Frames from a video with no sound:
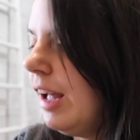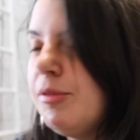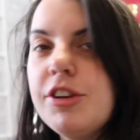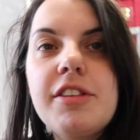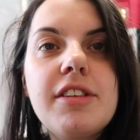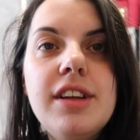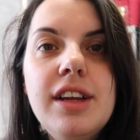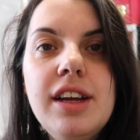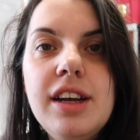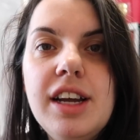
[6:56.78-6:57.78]
I'm just
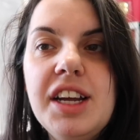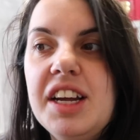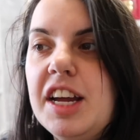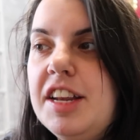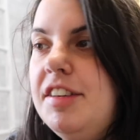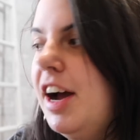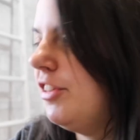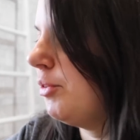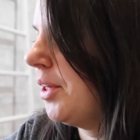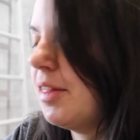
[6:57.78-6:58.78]

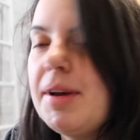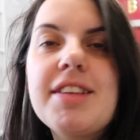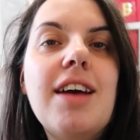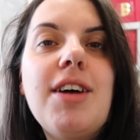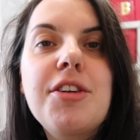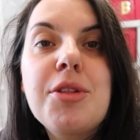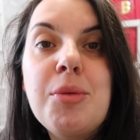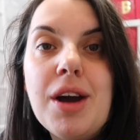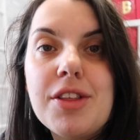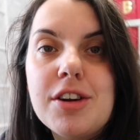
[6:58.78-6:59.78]
not doing the best. I'm under the
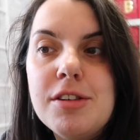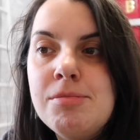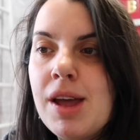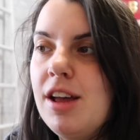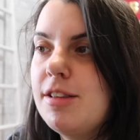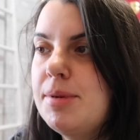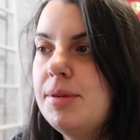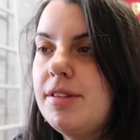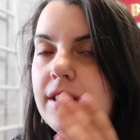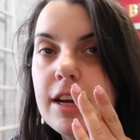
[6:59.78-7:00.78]
weather. My
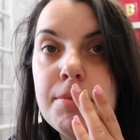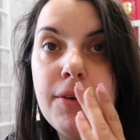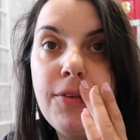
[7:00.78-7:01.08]
husband was sick